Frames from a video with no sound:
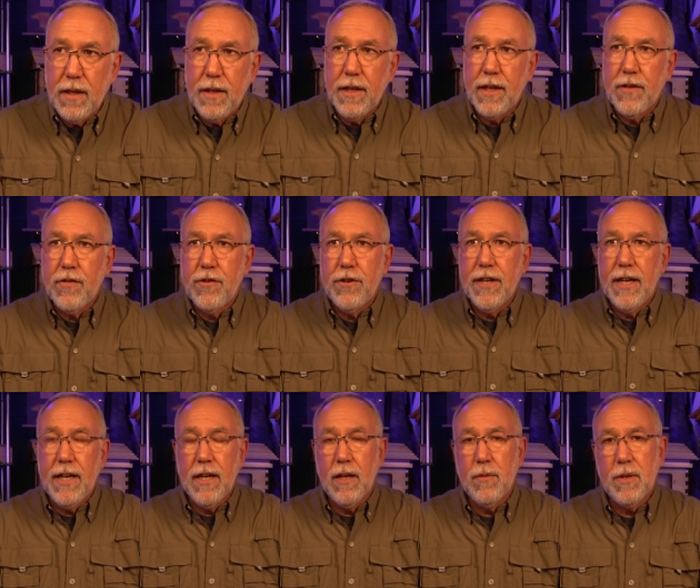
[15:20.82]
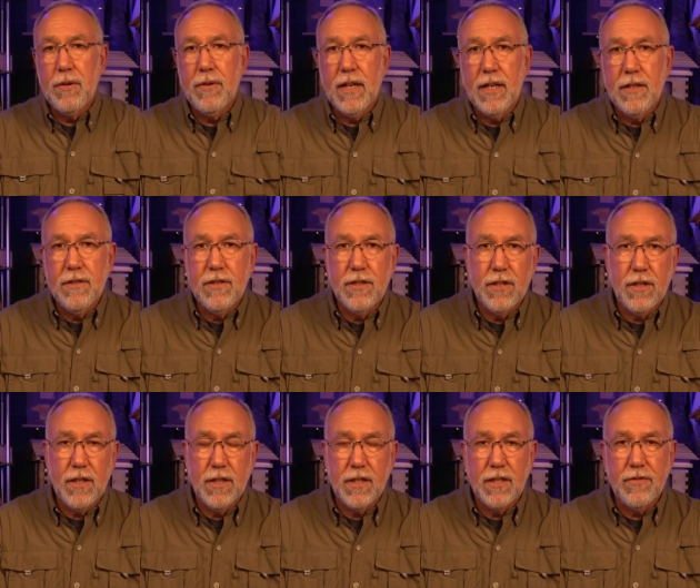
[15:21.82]
yesterday I went around to
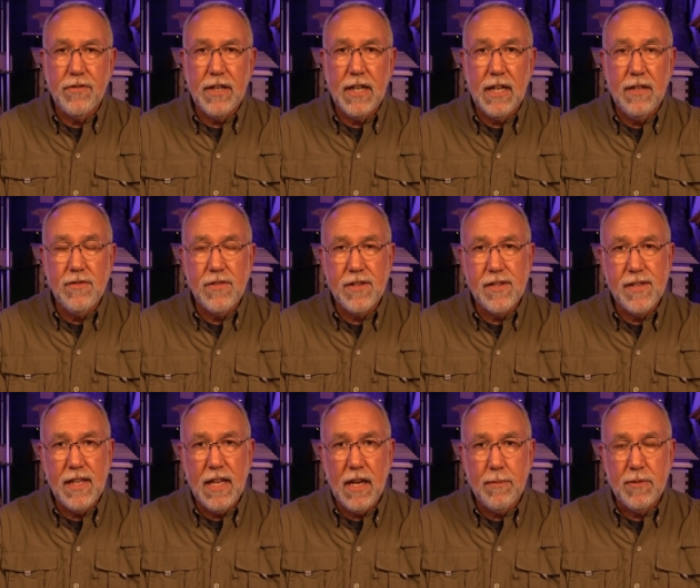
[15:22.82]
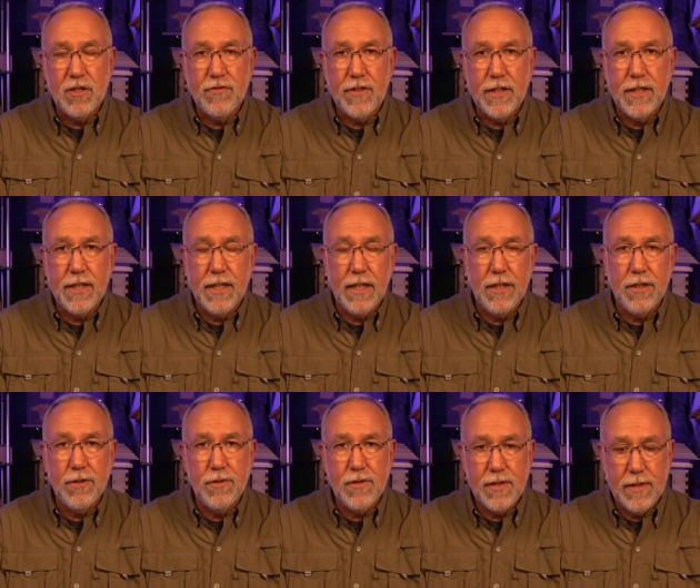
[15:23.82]
all the different hives to see how much fondant they
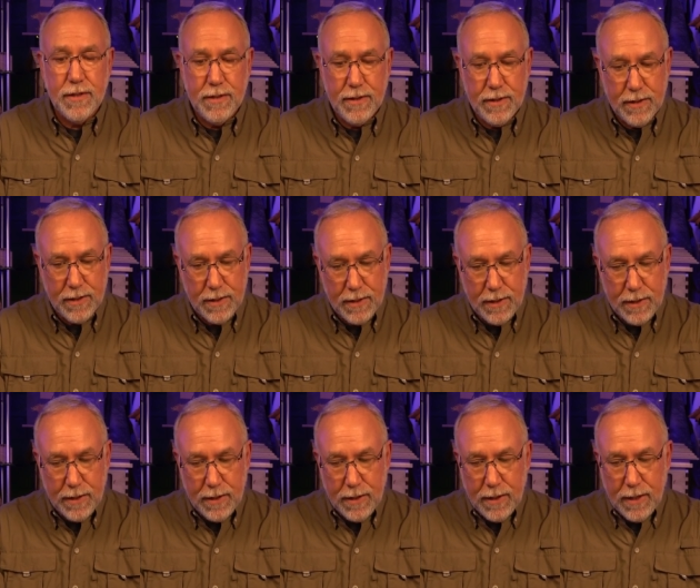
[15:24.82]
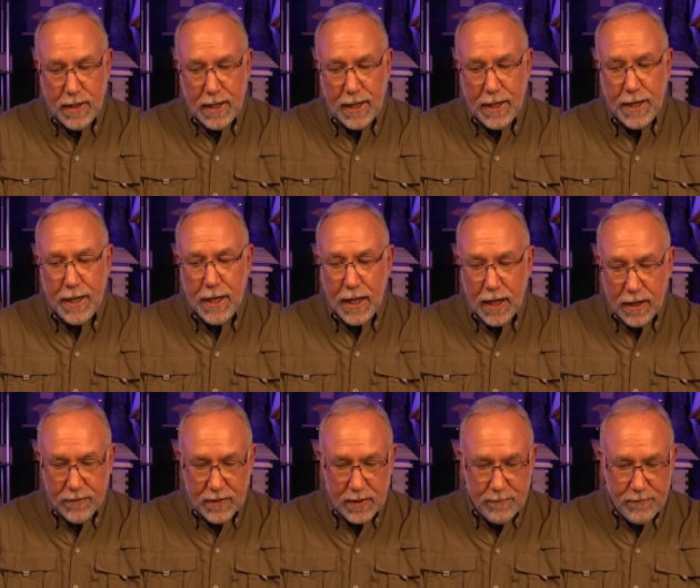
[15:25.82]
used and none
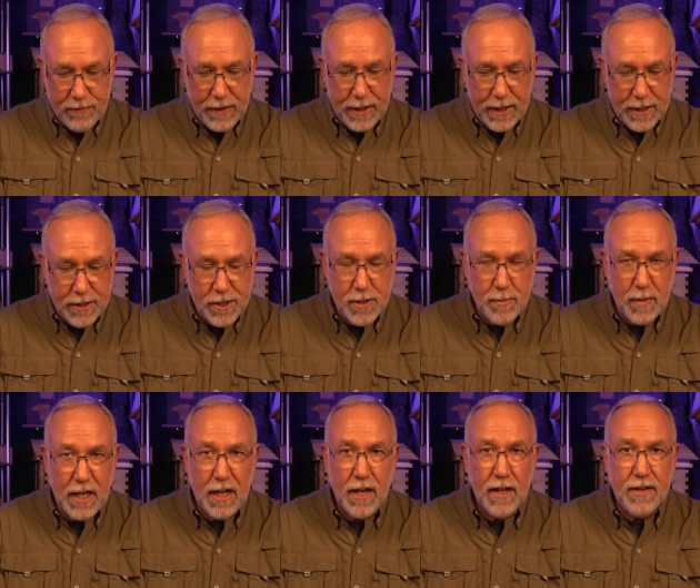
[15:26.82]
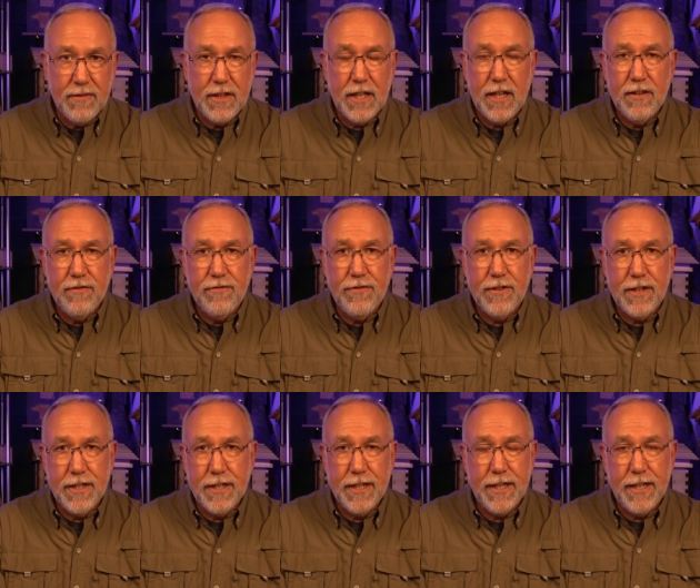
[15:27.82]
of them finished my Hive Alive
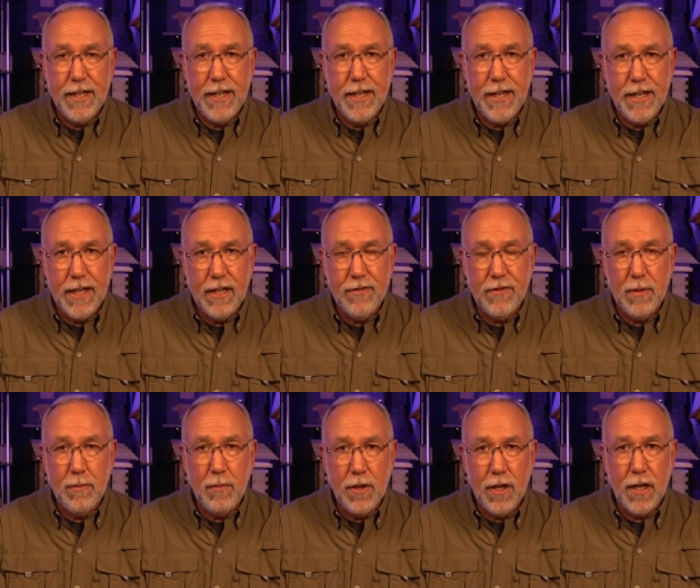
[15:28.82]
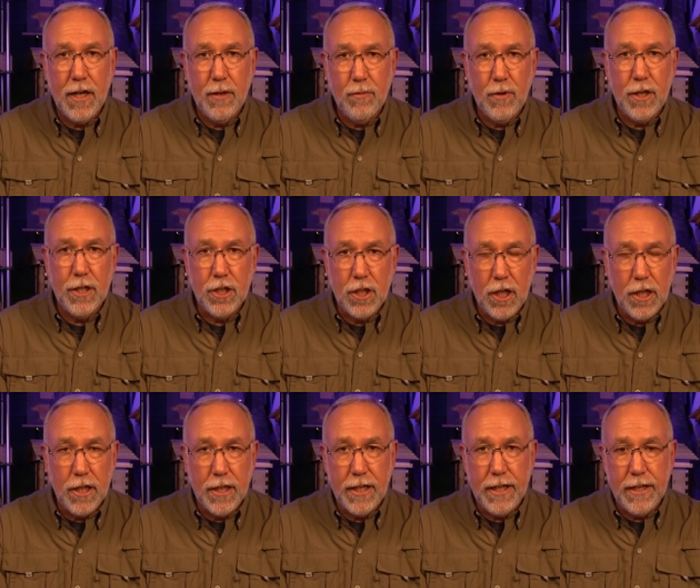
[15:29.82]
fondant. None of them, not one
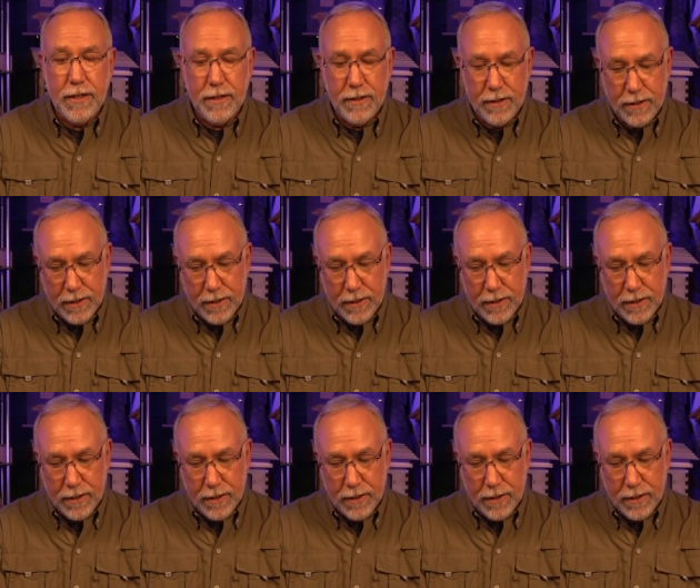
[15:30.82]
colony.